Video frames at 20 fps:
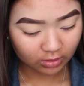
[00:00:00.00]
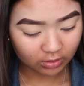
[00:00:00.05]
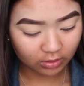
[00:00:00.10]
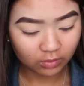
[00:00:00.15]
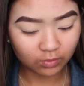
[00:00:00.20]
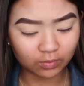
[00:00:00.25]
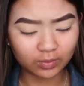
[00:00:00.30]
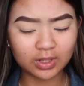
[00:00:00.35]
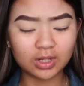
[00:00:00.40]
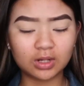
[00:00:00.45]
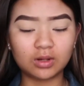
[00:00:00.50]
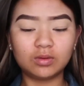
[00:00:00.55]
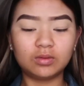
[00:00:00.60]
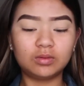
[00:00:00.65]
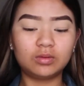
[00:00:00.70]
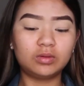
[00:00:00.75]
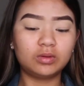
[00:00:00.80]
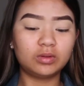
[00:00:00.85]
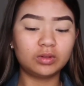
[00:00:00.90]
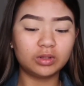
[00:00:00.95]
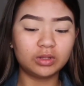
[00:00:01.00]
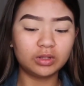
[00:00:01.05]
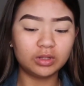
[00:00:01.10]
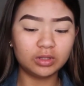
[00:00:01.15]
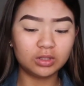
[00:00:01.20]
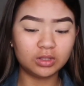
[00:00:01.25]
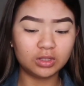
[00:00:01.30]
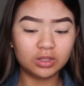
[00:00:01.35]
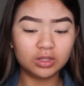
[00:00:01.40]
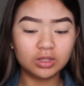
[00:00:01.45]
Oh wow.
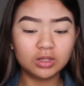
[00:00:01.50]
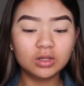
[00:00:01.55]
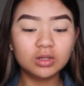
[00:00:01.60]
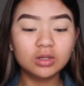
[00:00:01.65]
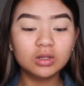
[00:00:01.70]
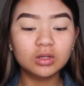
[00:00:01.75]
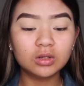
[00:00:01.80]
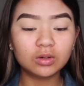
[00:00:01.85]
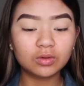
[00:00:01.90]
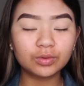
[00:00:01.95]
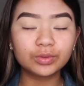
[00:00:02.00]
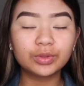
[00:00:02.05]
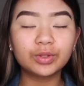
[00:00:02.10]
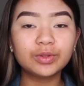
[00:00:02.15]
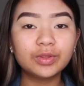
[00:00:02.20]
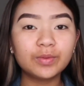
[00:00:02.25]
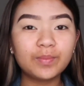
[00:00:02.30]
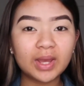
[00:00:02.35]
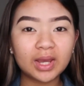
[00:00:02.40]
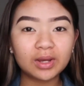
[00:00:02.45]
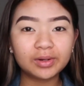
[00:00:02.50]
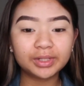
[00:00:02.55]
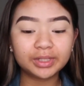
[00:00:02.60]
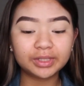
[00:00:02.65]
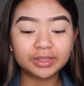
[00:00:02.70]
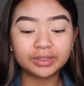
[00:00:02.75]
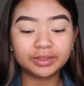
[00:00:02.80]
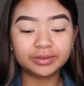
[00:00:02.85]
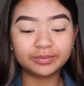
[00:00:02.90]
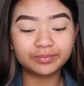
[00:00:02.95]
Although the
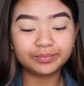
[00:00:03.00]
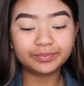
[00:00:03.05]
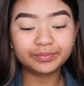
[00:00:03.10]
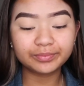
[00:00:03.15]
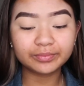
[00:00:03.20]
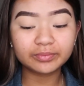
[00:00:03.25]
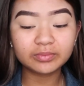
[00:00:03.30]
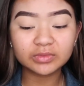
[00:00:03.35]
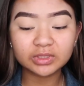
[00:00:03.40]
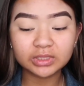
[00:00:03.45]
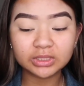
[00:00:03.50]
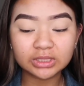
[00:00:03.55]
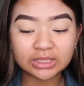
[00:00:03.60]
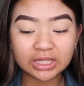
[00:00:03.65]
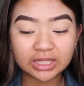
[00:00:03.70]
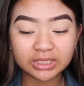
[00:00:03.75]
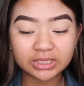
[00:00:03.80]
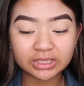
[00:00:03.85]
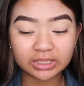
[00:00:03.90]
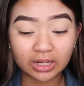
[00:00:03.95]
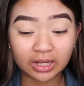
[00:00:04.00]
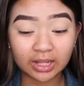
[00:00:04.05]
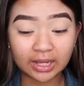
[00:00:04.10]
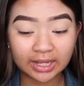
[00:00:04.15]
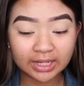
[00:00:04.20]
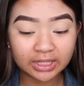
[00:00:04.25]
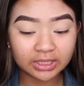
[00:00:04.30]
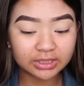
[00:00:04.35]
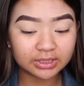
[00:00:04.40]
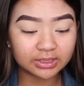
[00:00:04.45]
powder says
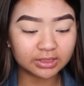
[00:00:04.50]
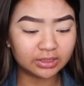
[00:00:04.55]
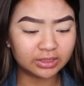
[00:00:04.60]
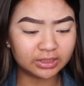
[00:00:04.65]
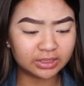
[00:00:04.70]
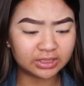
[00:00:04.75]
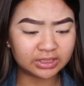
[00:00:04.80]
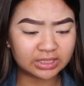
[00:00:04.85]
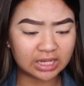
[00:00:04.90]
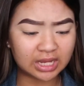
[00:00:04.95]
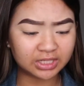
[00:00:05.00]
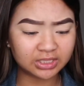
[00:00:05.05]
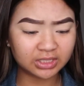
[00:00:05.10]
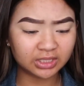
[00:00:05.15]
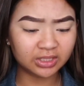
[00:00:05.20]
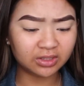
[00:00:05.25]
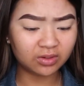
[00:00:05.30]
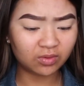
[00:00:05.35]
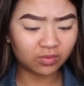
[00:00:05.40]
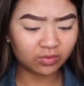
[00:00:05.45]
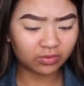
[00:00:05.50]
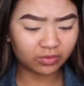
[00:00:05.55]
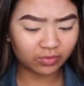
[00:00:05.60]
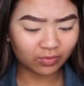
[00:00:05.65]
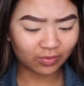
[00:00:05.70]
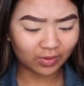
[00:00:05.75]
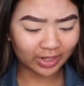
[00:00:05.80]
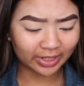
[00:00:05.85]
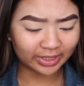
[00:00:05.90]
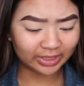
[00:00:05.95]
light, it is actually
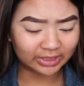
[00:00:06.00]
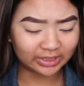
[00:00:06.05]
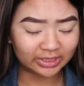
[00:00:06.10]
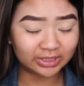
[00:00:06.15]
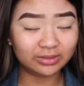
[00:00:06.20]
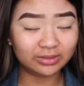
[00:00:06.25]
quite